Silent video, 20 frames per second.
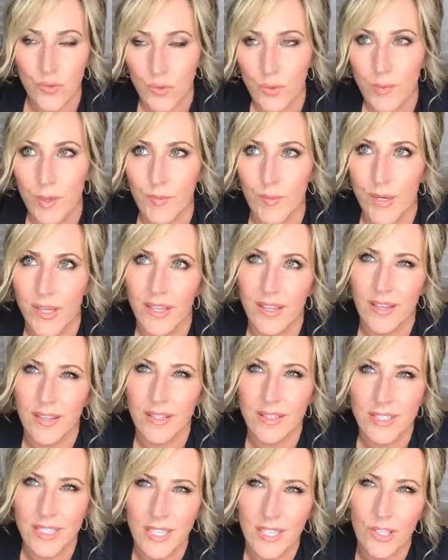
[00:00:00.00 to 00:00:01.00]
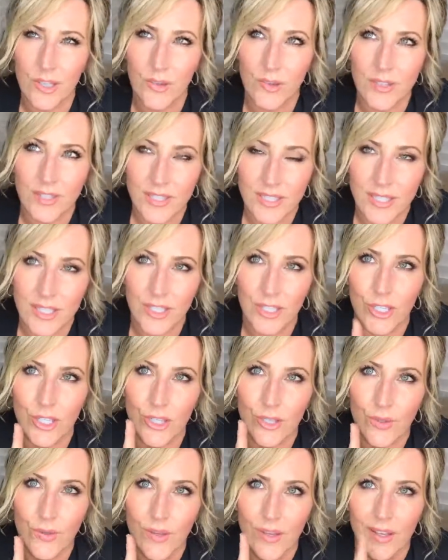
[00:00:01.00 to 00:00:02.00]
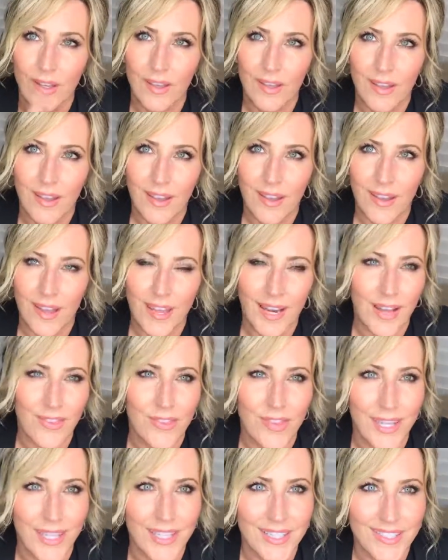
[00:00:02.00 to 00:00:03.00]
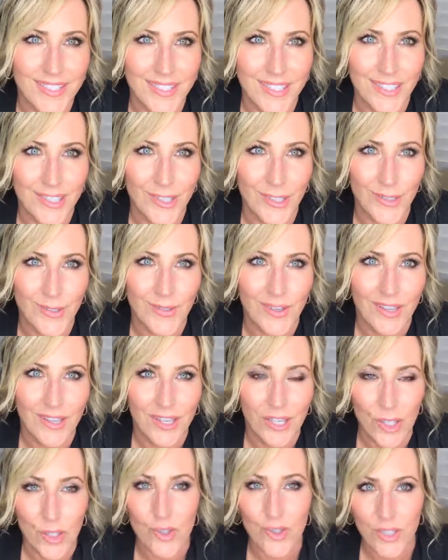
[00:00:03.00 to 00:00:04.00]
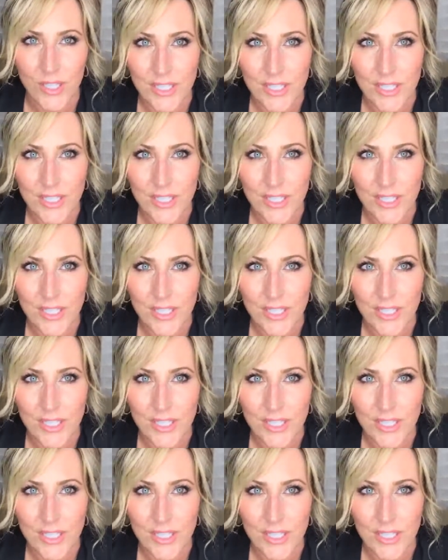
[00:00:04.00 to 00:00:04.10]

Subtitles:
remember, hit continue, and I think continue. You